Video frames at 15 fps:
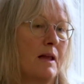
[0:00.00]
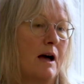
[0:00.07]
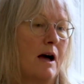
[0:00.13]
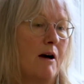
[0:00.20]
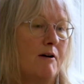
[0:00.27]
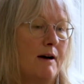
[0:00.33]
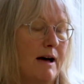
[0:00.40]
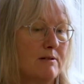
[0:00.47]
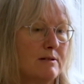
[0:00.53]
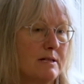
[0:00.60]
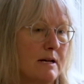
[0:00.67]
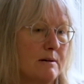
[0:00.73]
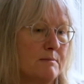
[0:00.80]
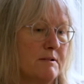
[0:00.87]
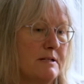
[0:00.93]

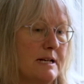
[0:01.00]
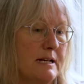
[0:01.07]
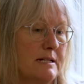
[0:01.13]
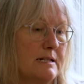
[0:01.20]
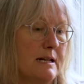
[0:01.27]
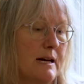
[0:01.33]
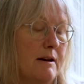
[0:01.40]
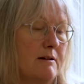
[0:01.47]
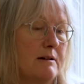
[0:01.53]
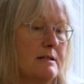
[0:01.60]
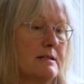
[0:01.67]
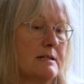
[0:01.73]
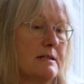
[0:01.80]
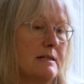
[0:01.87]
outside protected areas,